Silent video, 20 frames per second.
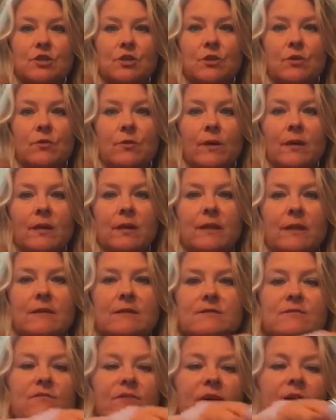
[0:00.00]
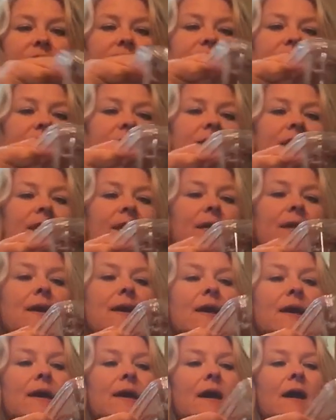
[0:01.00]
you and is very filling
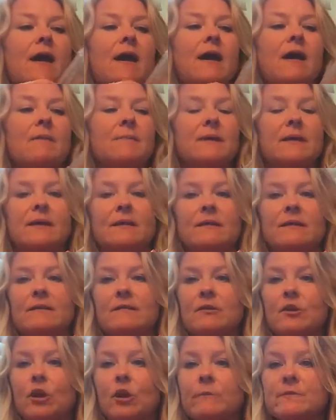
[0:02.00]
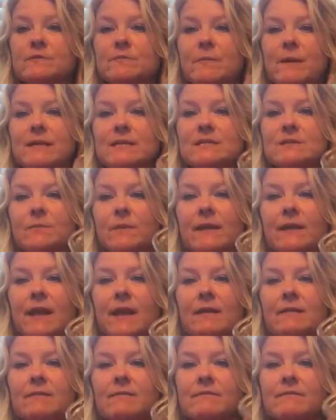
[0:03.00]
and curbs my sweet